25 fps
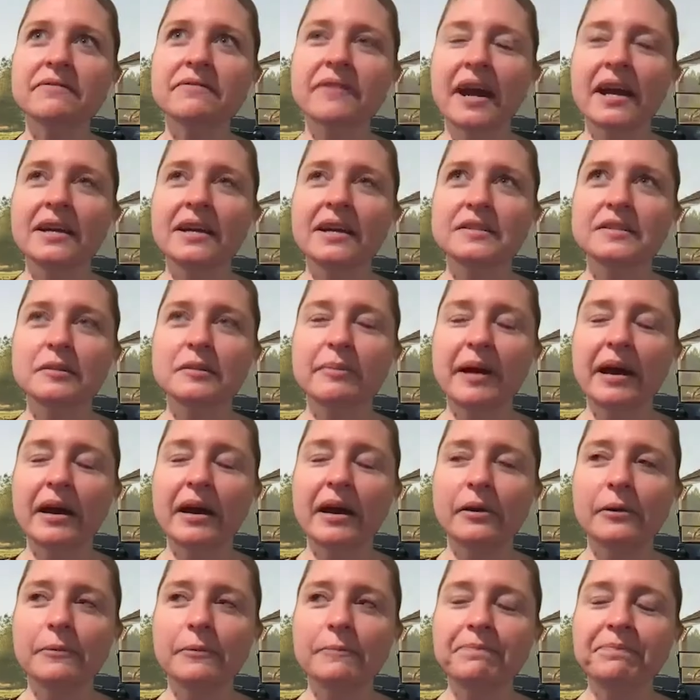advice
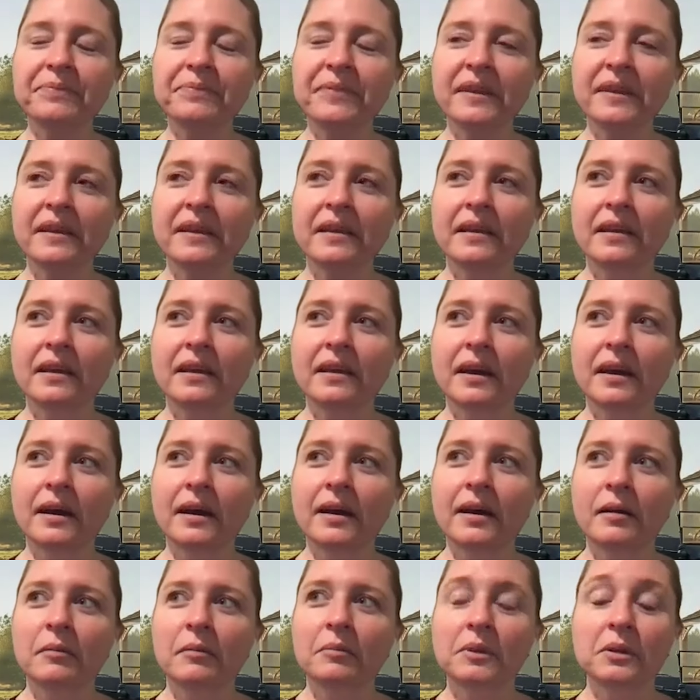about
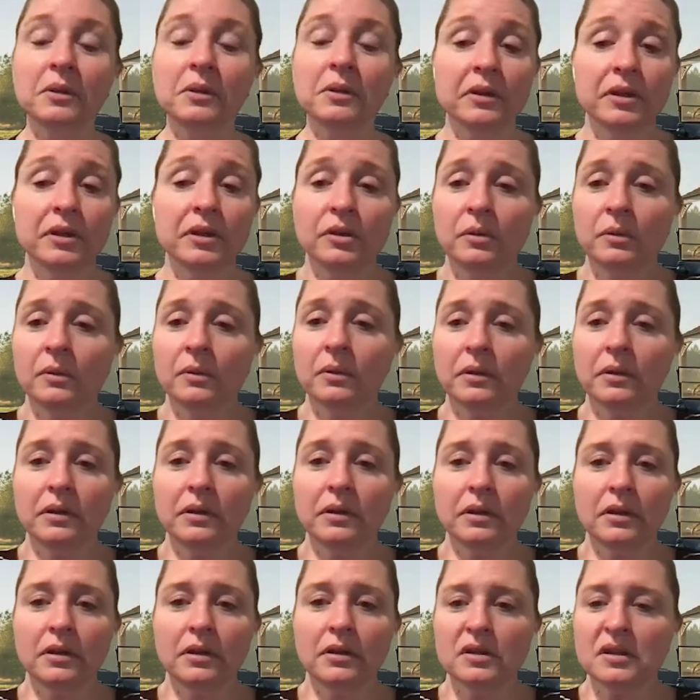um, look, you
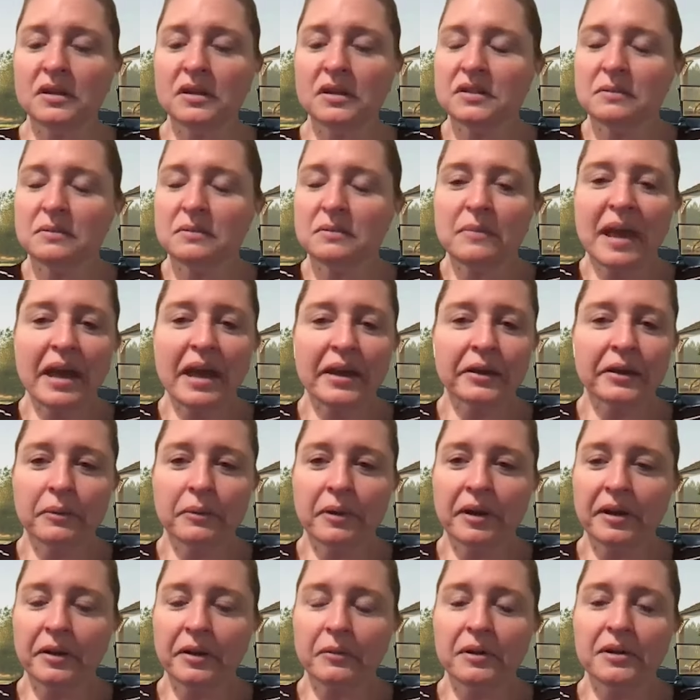it doesn't matter
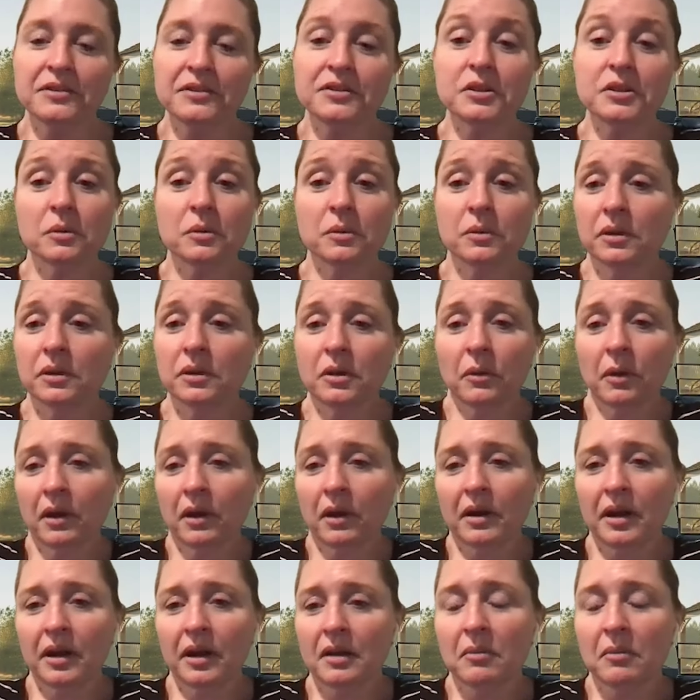what it was, you you
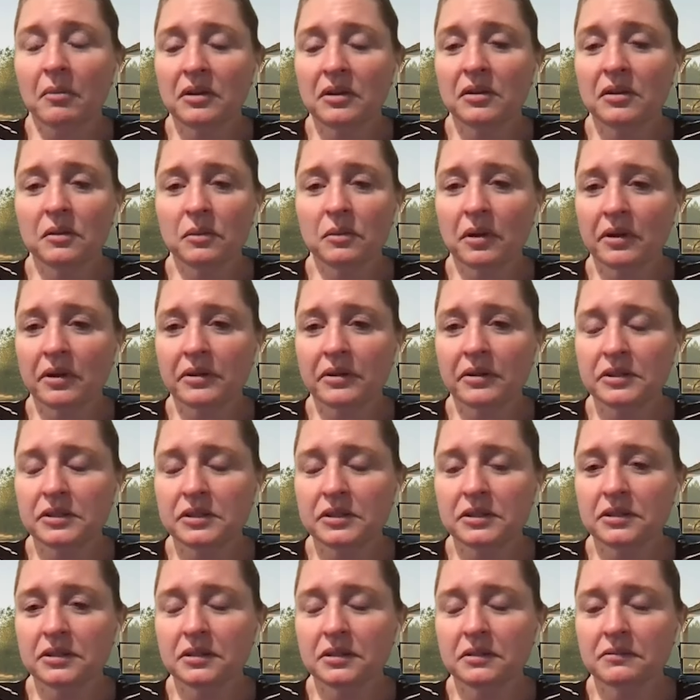hurt him and you want
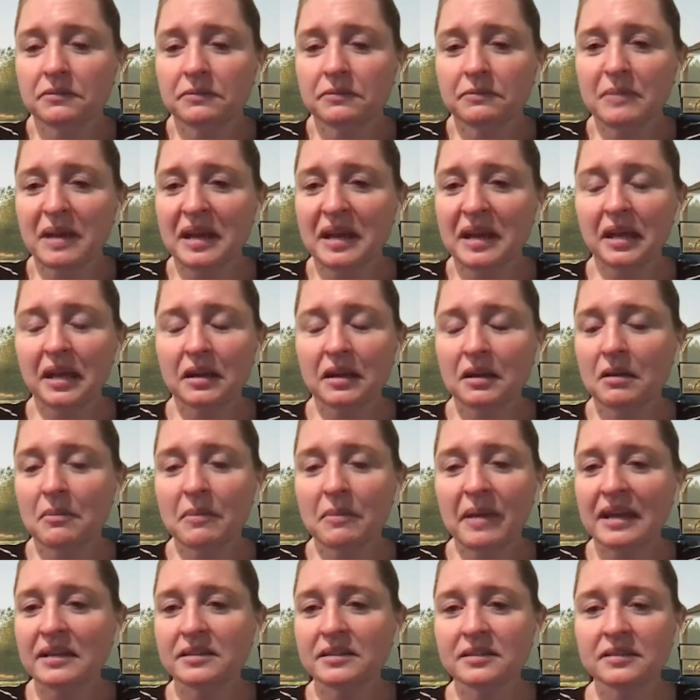to make it
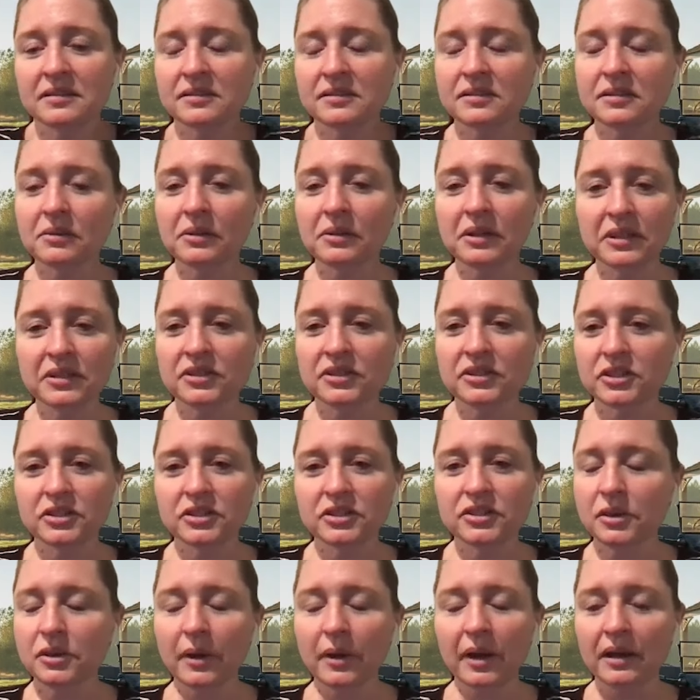amends, so let's
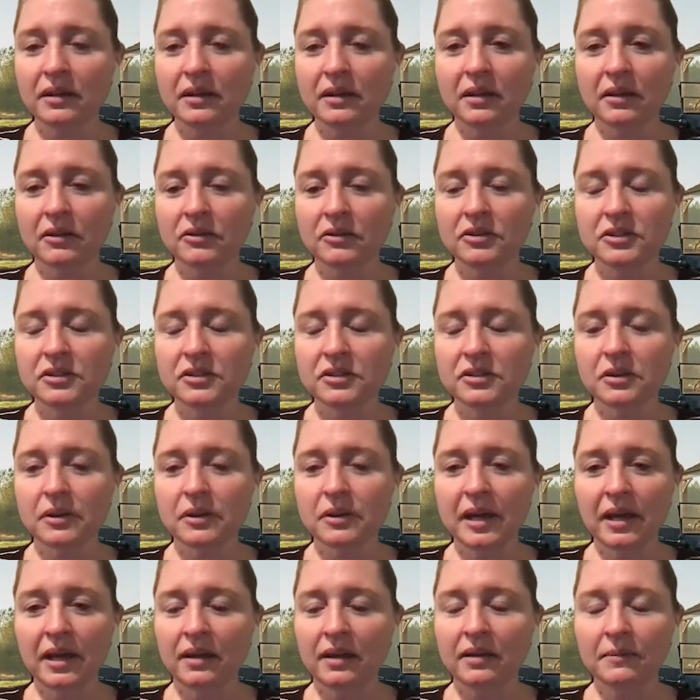just do it, you know, just go
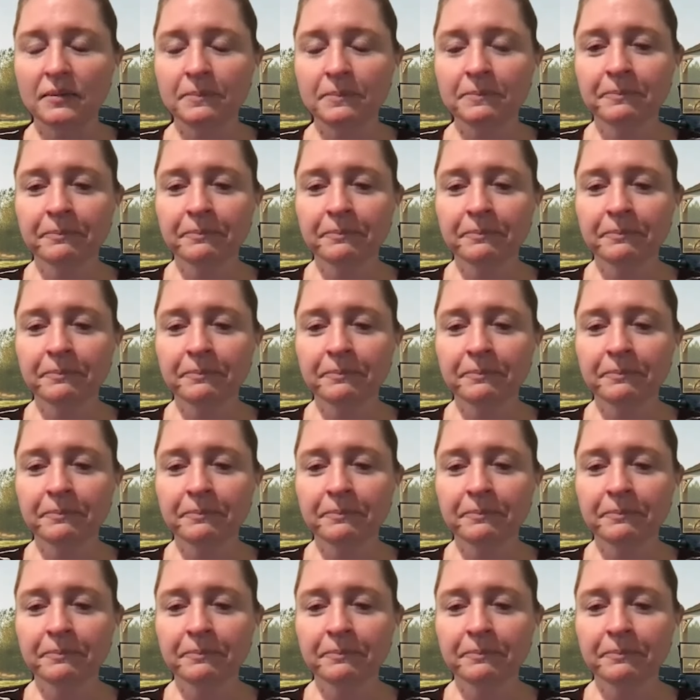ahead.